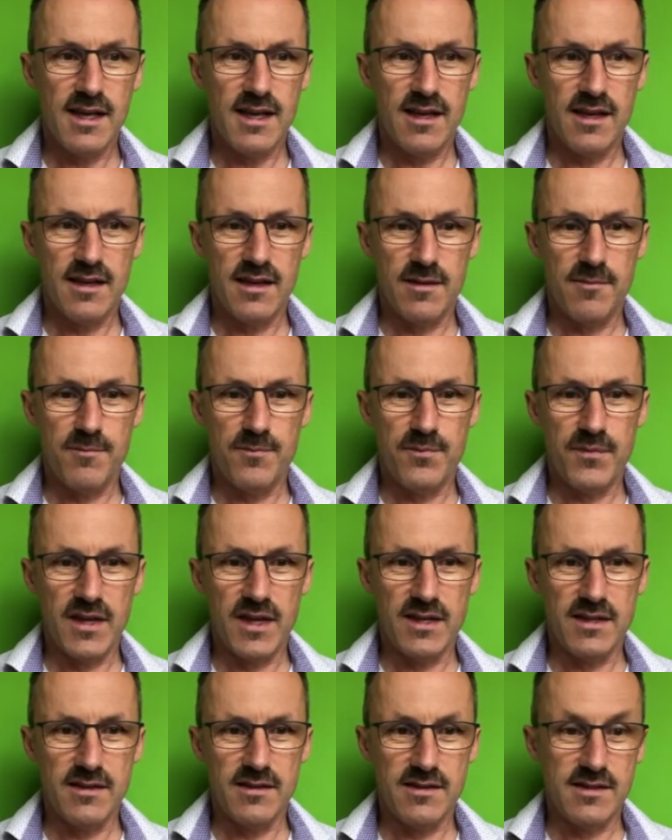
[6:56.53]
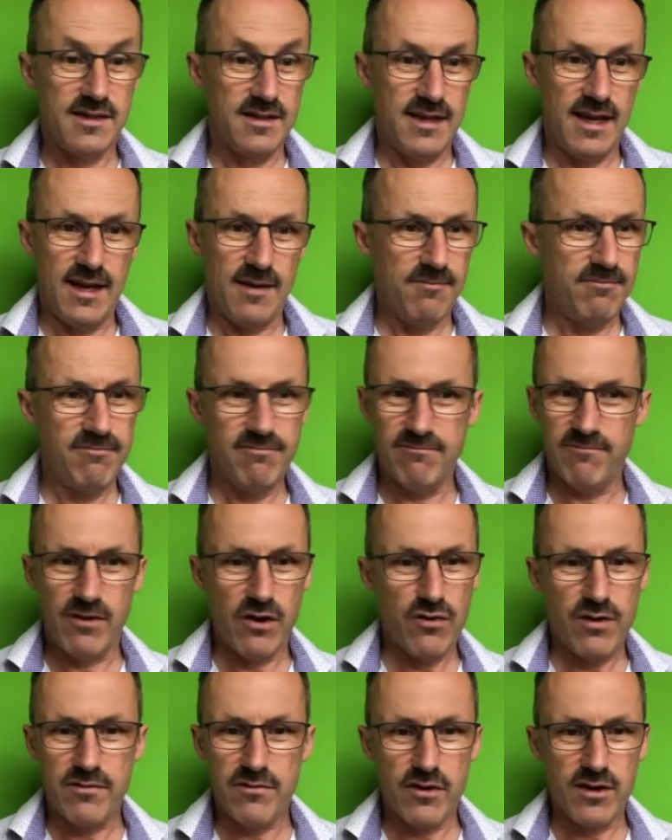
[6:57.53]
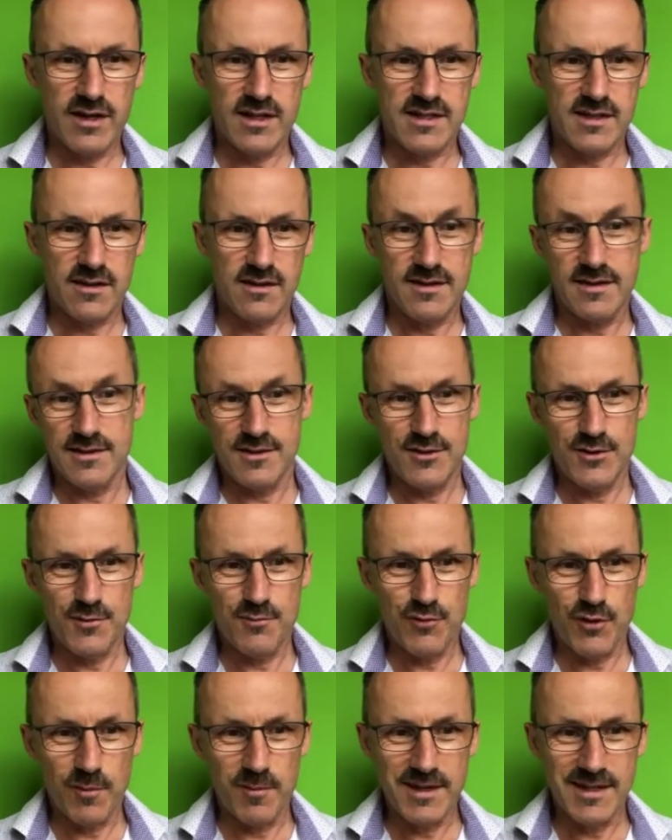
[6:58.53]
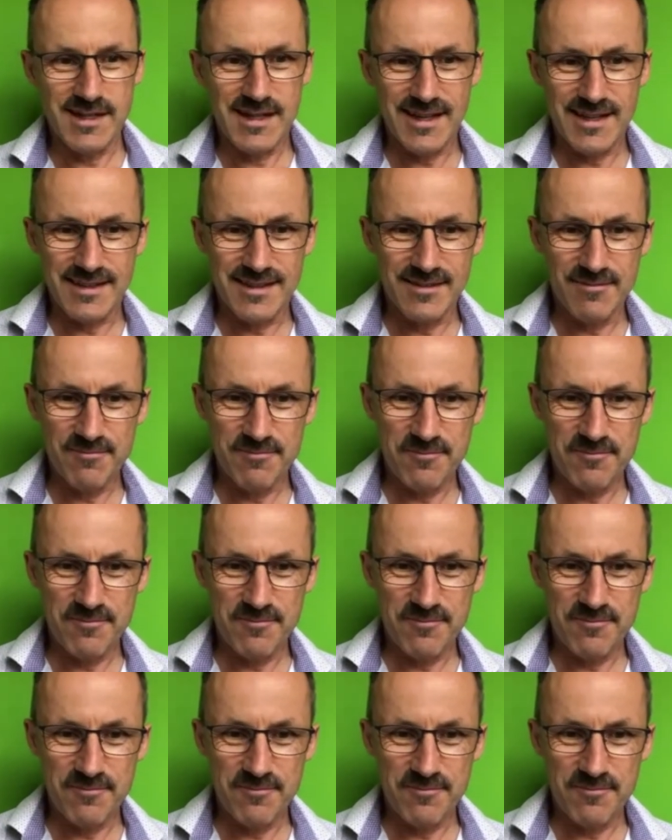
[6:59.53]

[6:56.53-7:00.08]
And yeah, very, very excited, as you can probably tell.